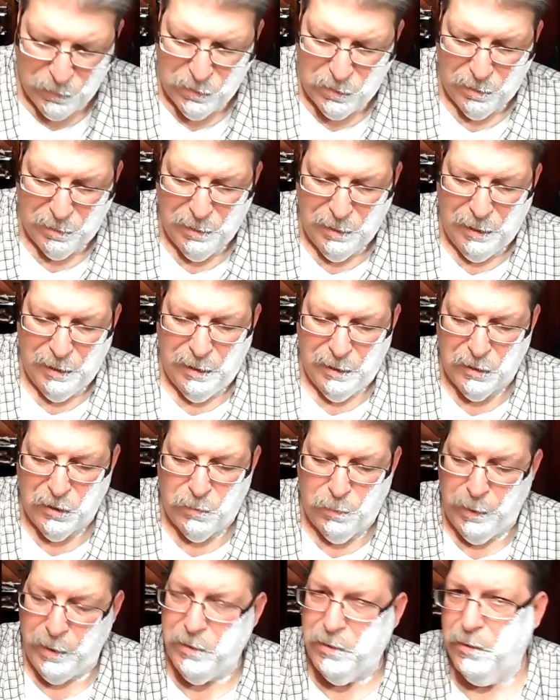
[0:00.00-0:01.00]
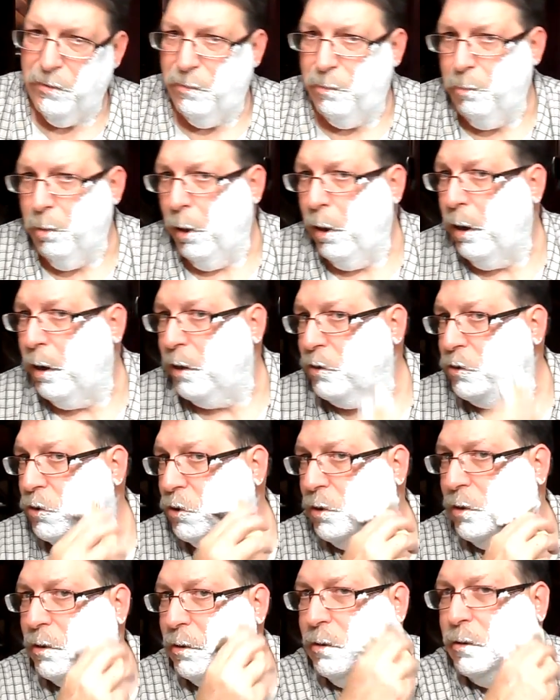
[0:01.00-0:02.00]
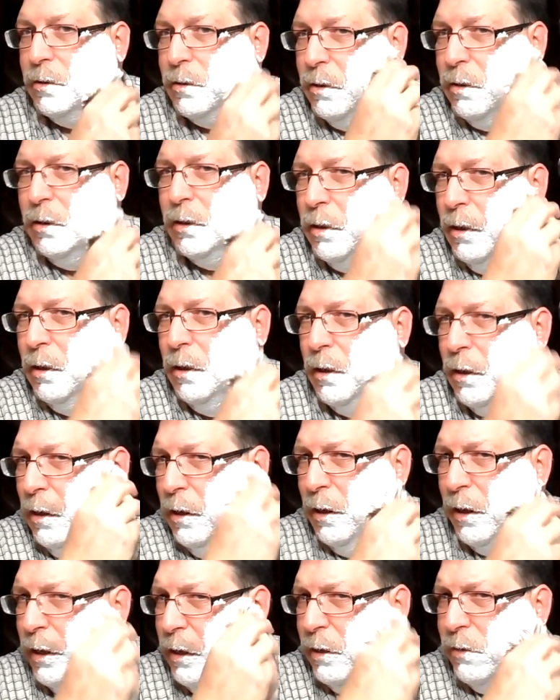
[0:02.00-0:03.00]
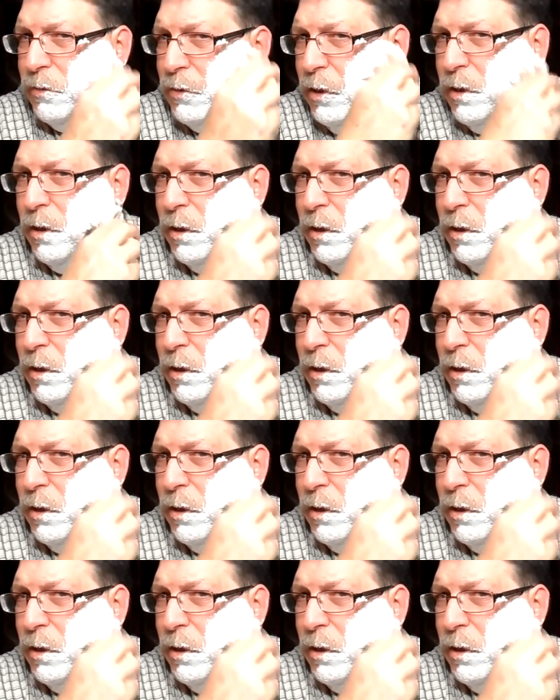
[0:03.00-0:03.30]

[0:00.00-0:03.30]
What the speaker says: But this was an expensive brush. Like